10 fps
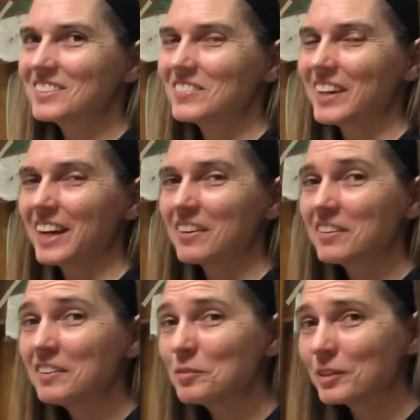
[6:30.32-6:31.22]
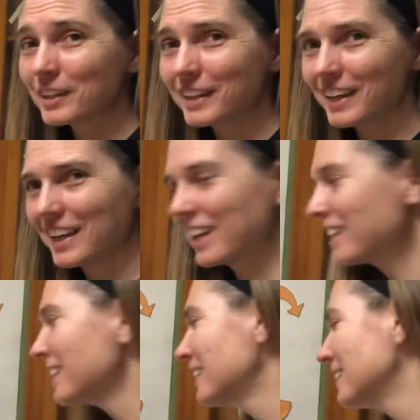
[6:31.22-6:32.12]
Wow, good working.
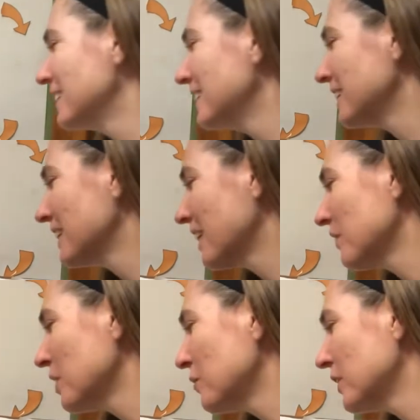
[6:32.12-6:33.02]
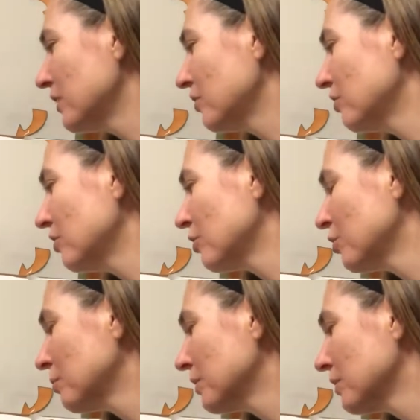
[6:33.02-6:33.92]
Then I'm going to put 2
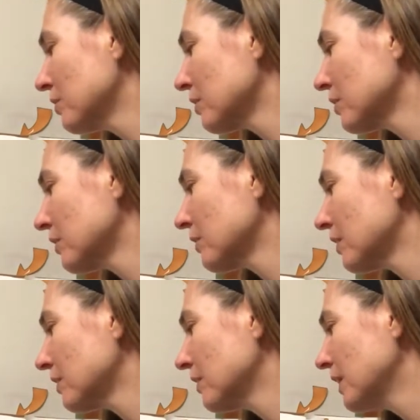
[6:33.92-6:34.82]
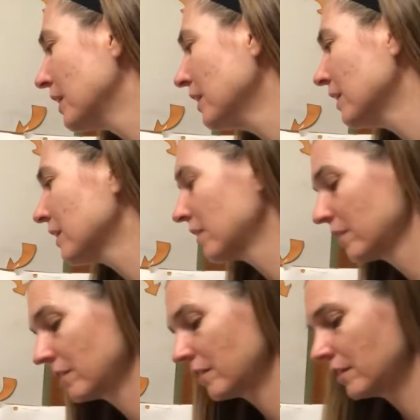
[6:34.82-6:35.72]
blue circles underneath.
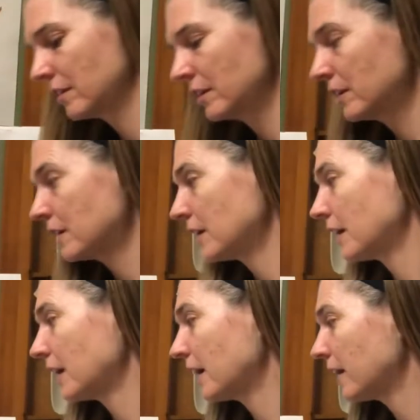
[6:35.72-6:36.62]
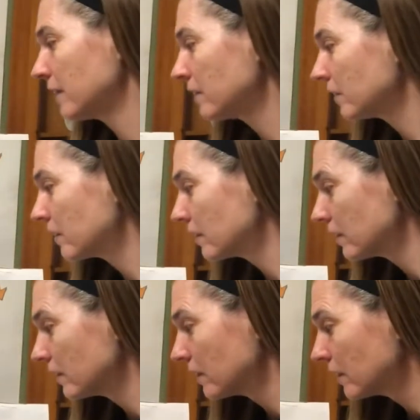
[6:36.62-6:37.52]
And
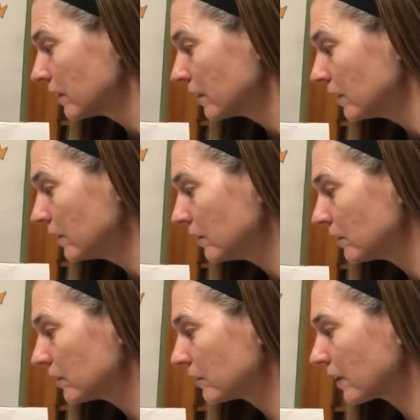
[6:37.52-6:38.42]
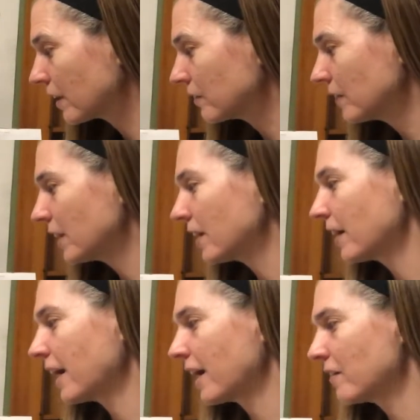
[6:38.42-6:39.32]
you tell me
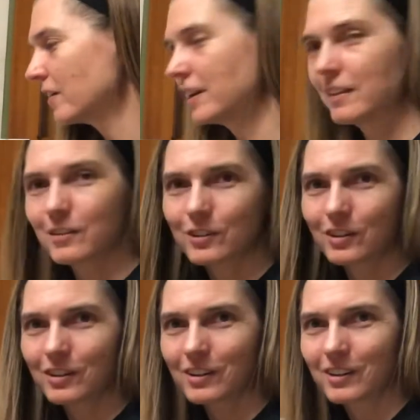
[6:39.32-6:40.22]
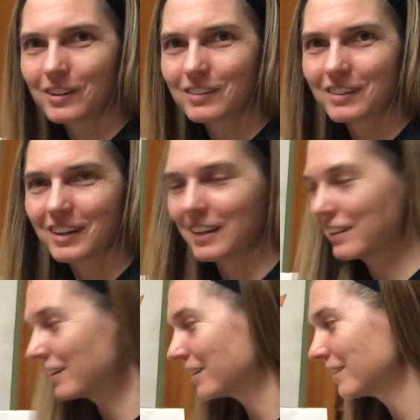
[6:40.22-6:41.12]
how many there are
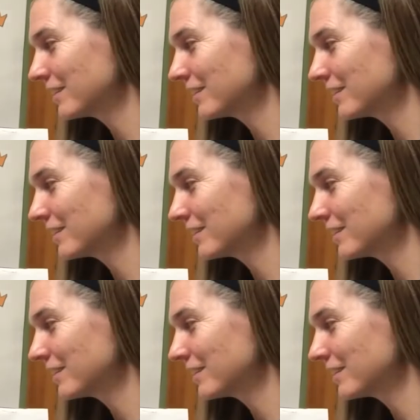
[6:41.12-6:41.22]
altogether.